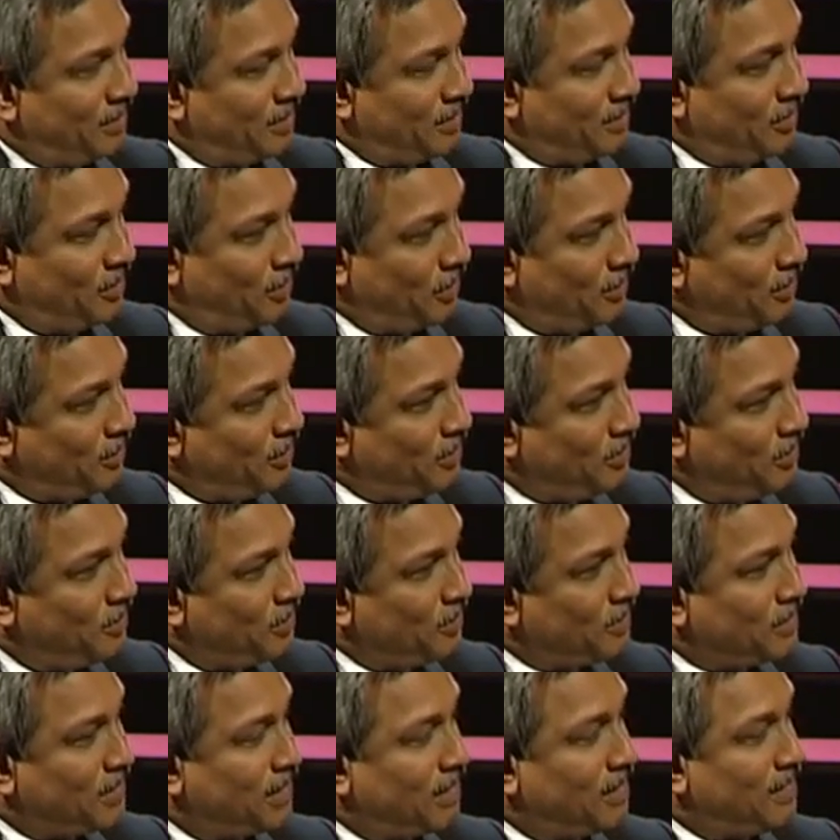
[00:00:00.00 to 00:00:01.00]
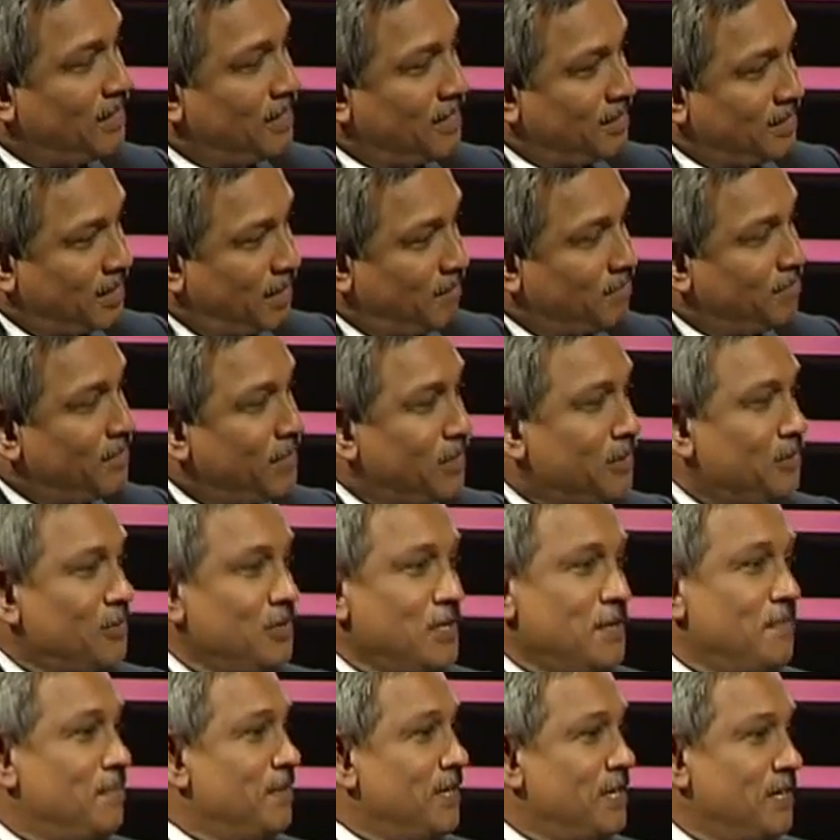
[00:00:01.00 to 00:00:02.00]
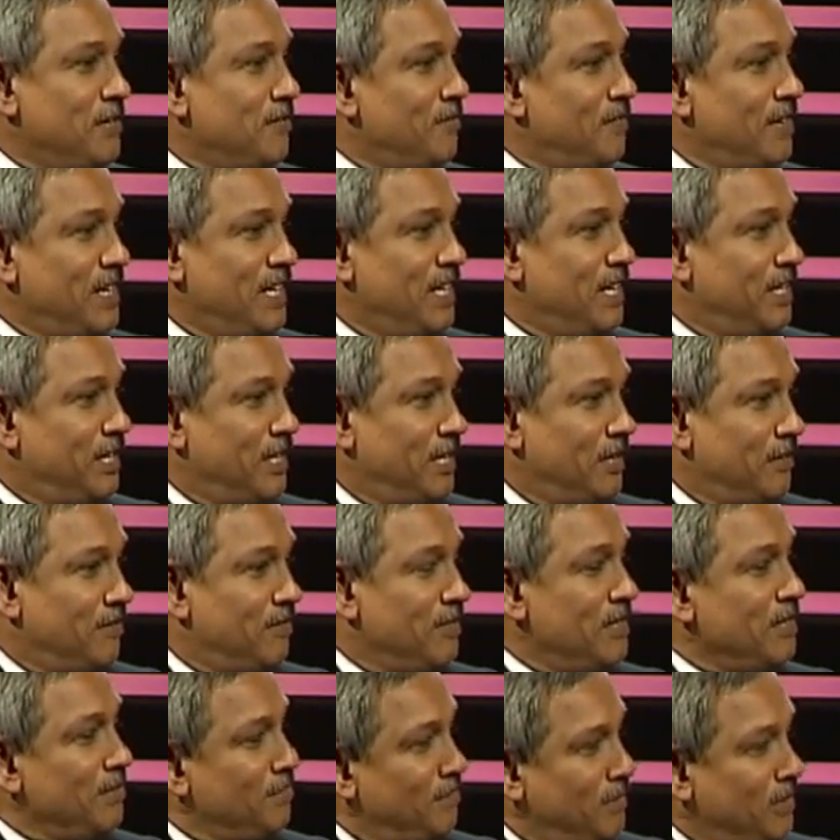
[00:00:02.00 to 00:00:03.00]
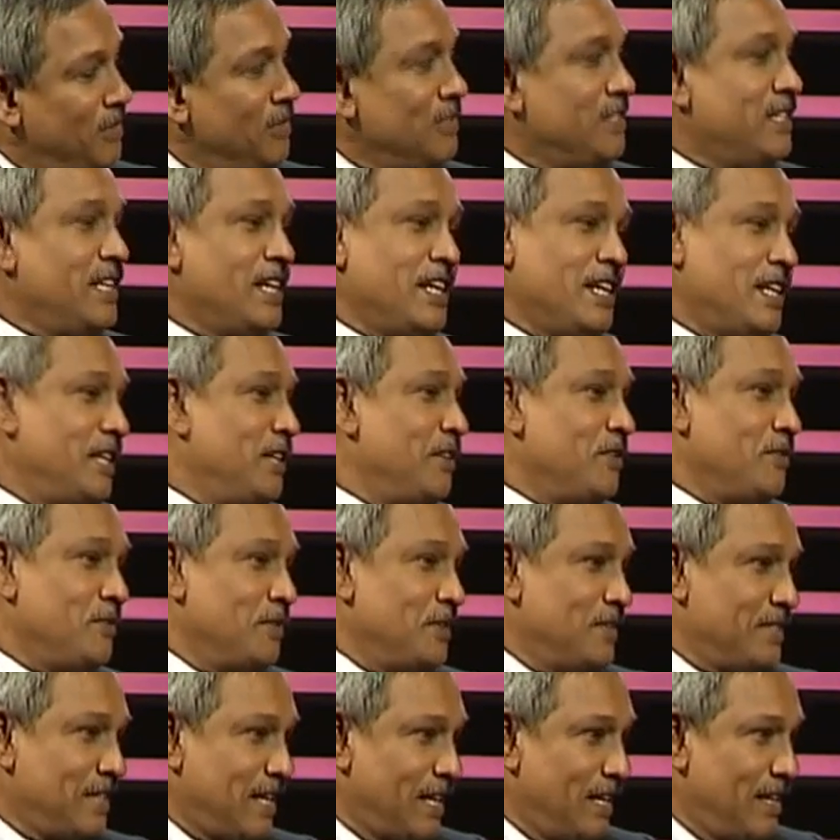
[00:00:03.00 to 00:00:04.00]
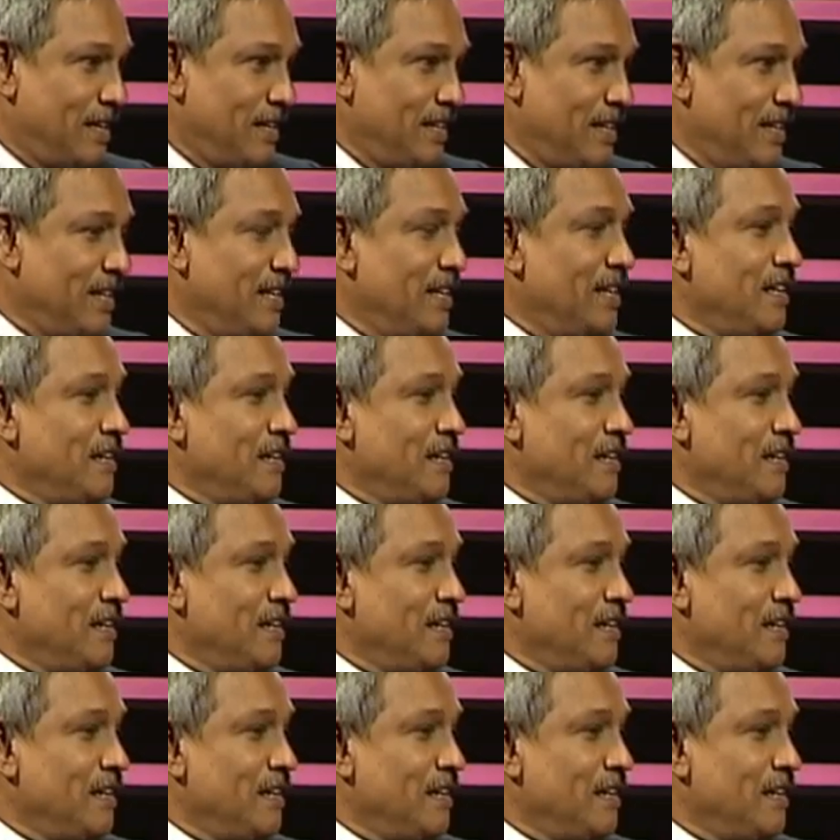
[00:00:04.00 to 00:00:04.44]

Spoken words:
not to subject to EPF and ETF because they are getting a good salary